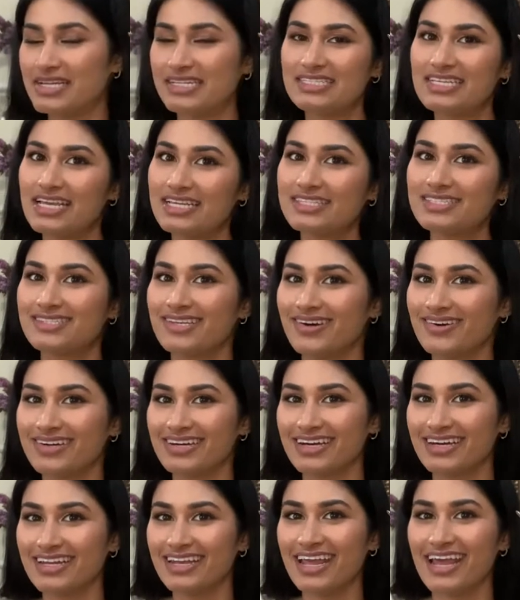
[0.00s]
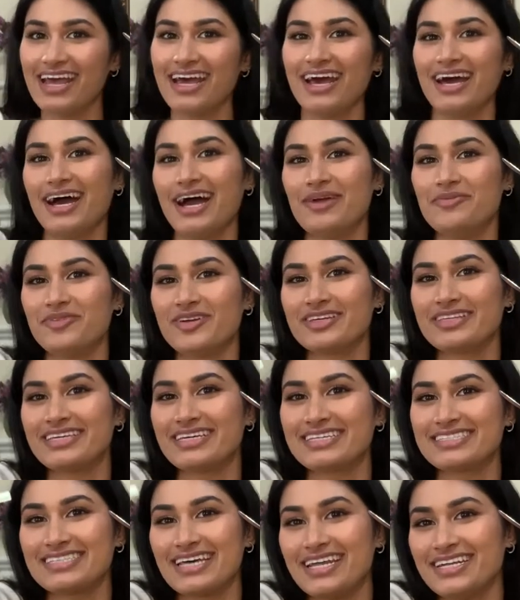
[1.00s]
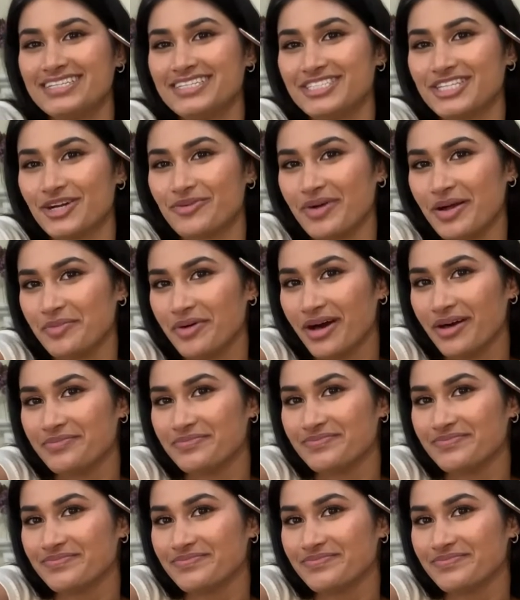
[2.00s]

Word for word: It tastes so good. I'm really excited to show my mom.